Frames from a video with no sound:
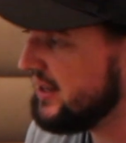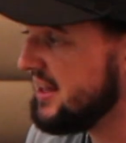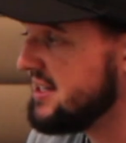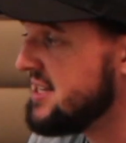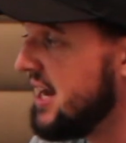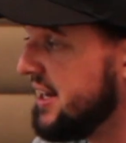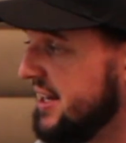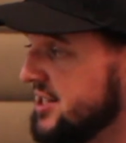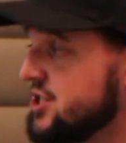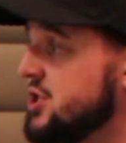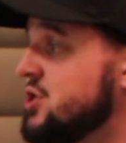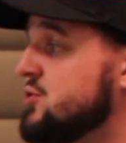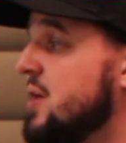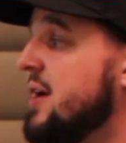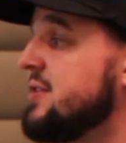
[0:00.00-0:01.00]
the technician's
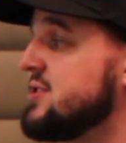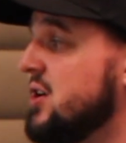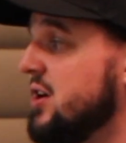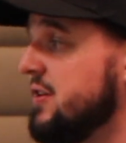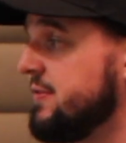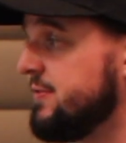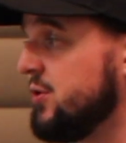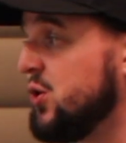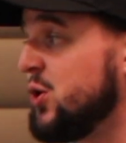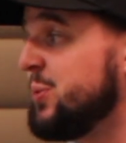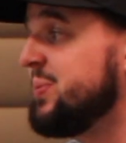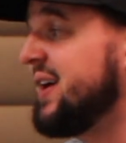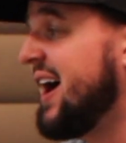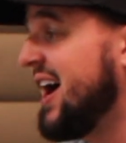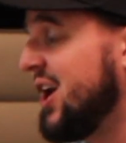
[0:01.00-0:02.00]
route is already full,
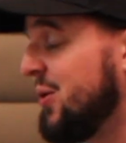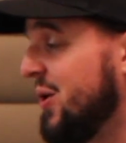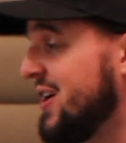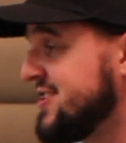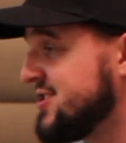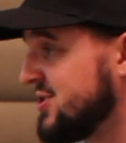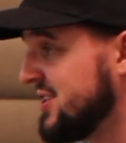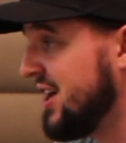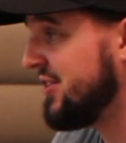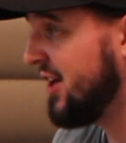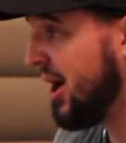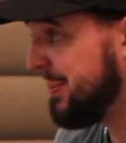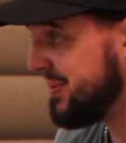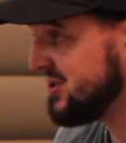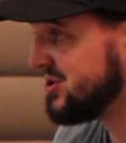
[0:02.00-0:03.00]
but I don't want to turn down the
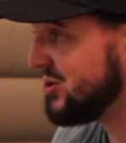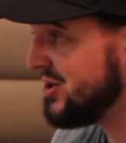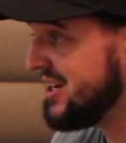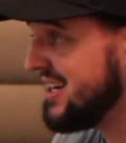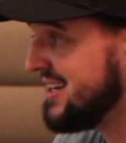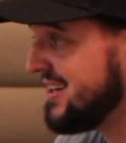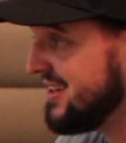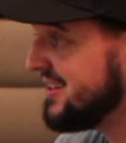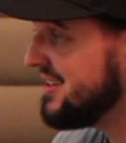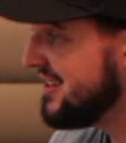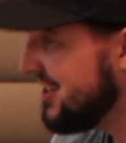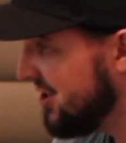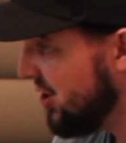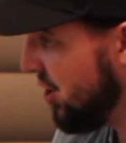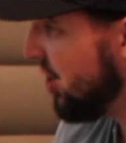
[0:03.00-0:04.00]
opportunity to
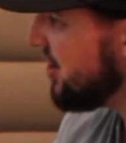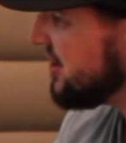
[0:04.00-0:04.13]
earn